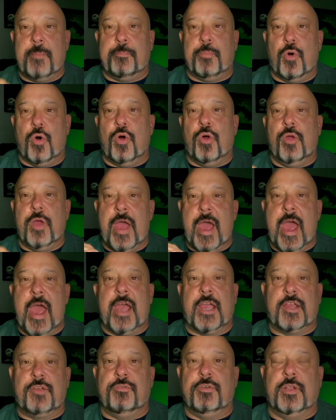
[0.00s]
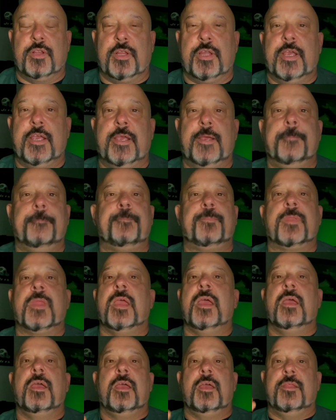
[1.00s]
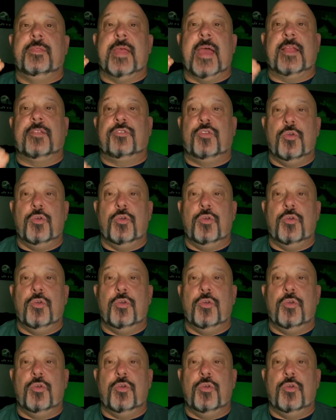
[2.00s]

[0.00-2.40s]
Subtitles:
ball accurately. That